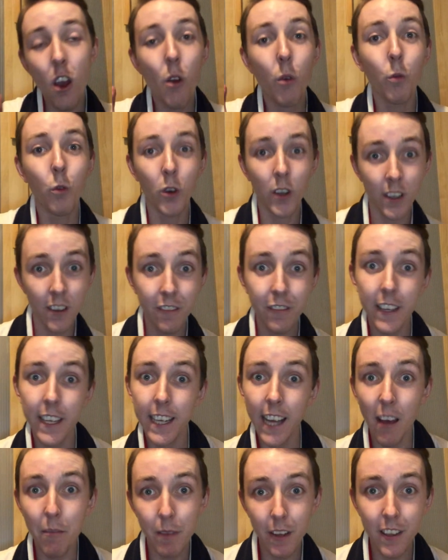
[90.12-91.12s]
Wouldn't
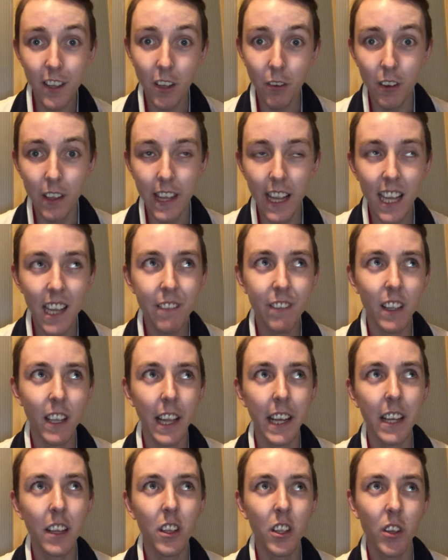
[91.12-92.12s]
think I've been doing this for
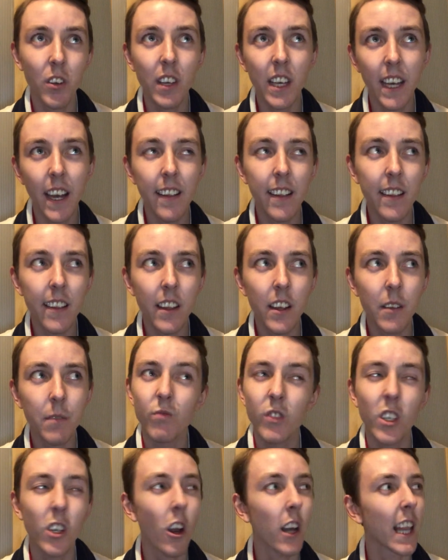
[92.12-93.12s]
like 2 years, is it?
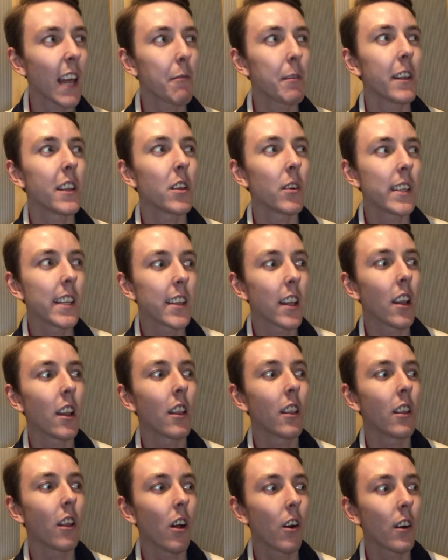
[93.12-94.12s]
God, I've been doing this a
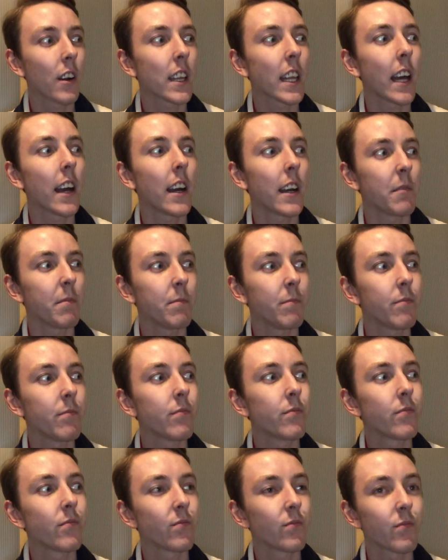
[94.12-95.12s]
long time.
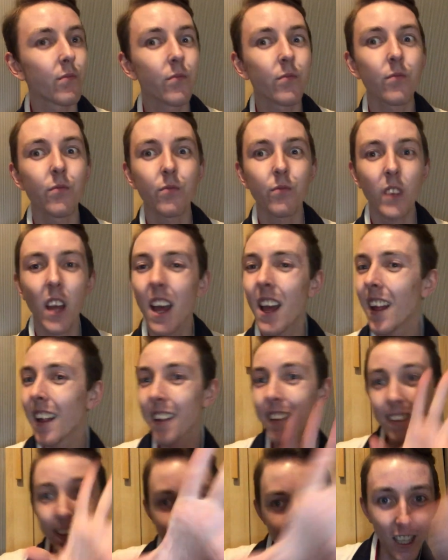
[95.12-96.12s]

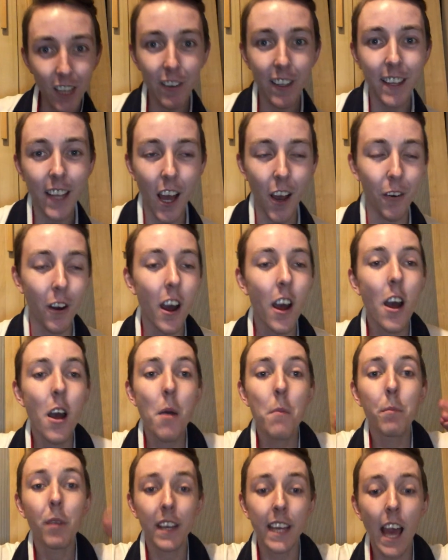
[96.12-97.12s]
Still love it though.
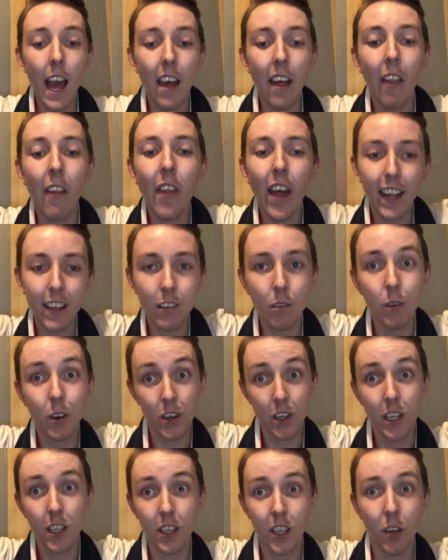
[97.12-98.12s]
But yeah, that's what we're
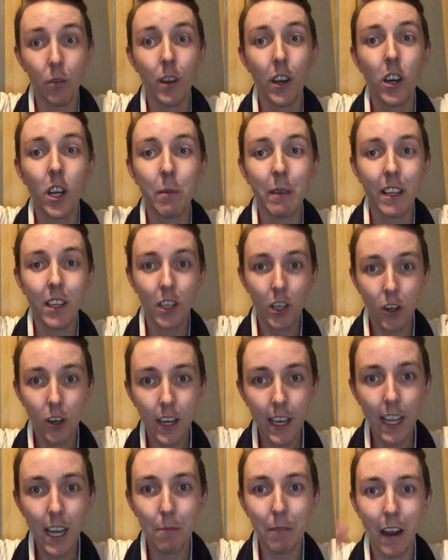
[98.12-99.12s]
going to do. We're going to be
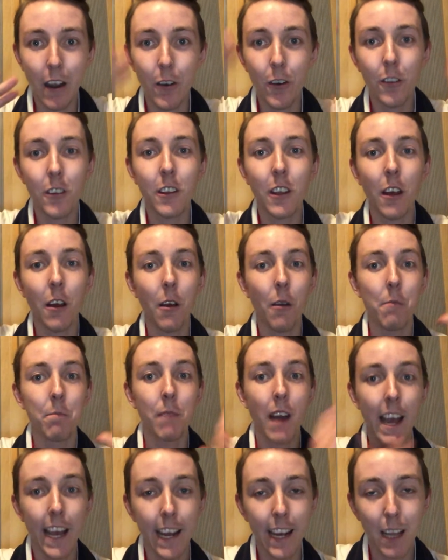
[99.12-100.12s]
talking about
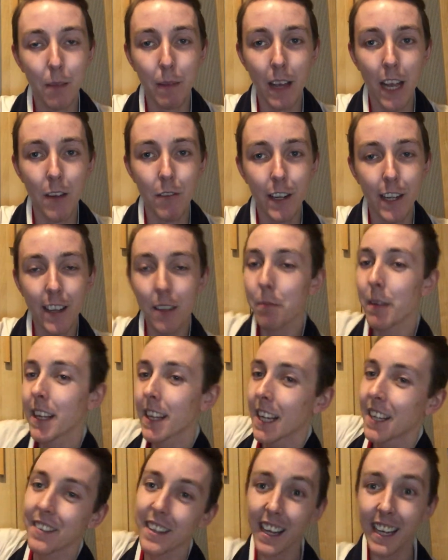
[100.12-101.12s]
my experience
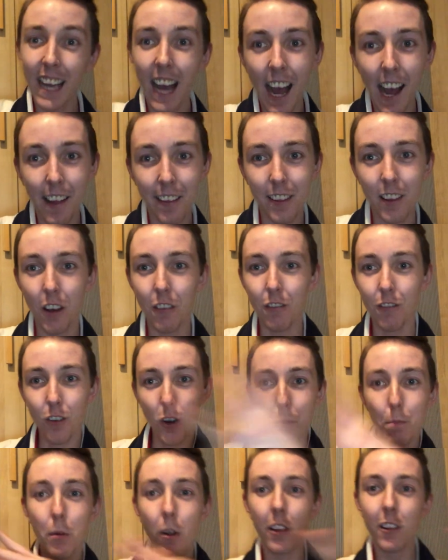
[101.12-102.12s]
meeting the cast of
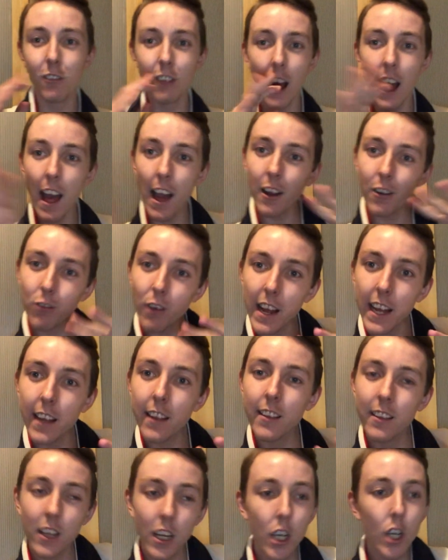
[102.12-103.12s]
RuPaul's Drag
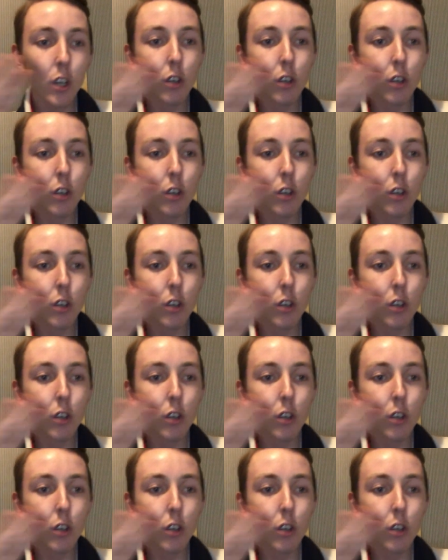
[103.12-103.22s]
Race.